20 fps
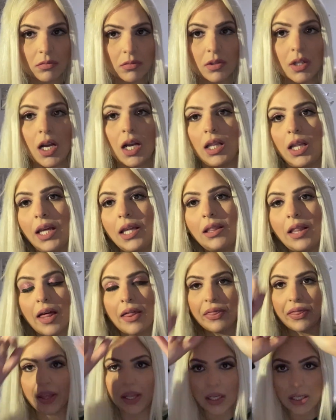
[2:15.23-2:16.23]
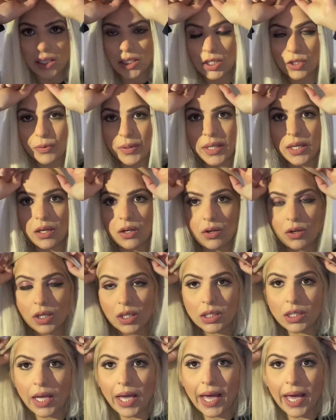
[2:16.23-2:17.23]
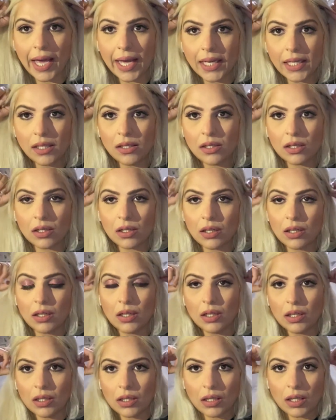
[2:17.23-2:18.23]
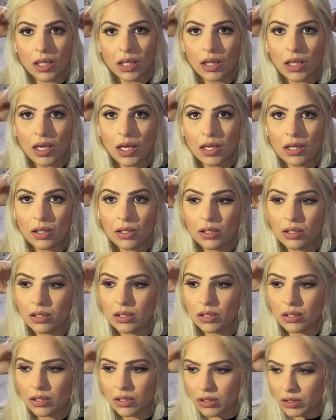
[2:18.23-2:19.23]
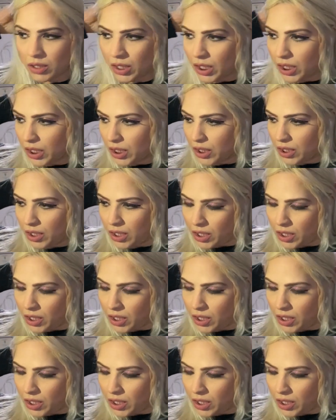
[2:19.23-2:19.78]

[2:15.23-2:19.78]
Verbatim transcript: I like that thing he's wearing on his head. Like that thing.